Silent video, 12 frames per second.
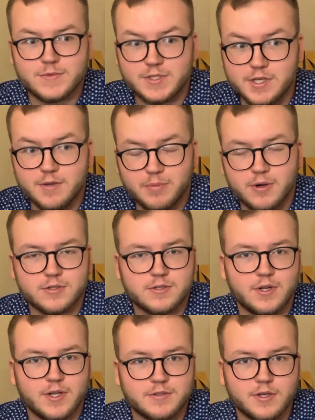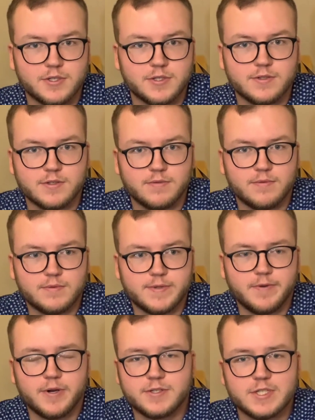Depersonalization is the
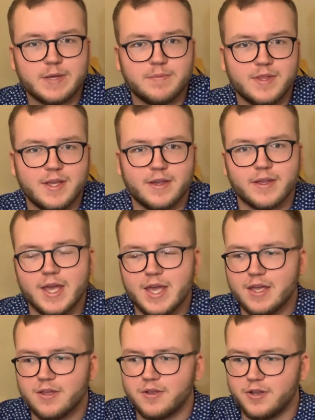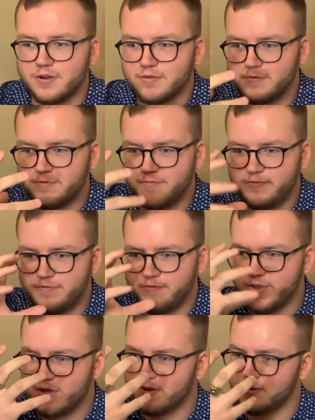very same thing. You don't
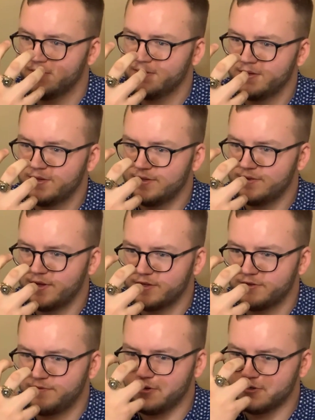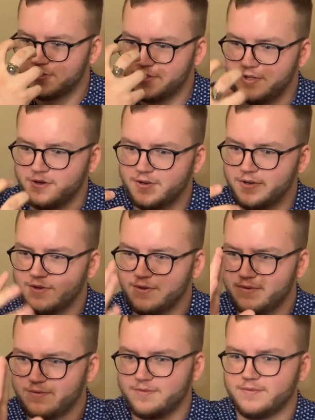feel as if you're centered
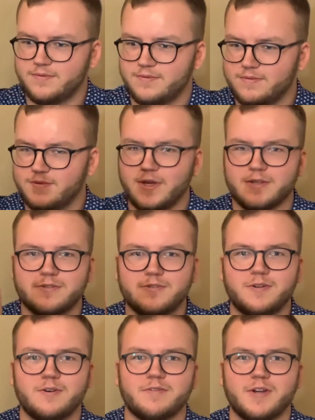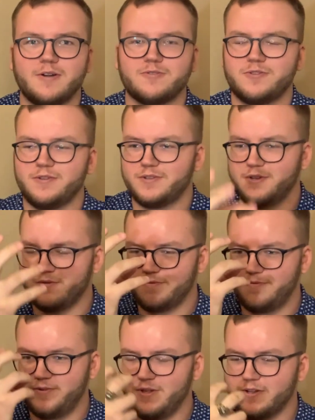as a center of consciousness. You don't
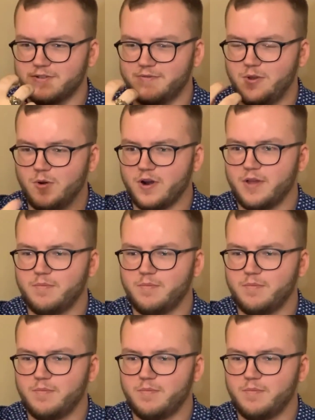feel as if you are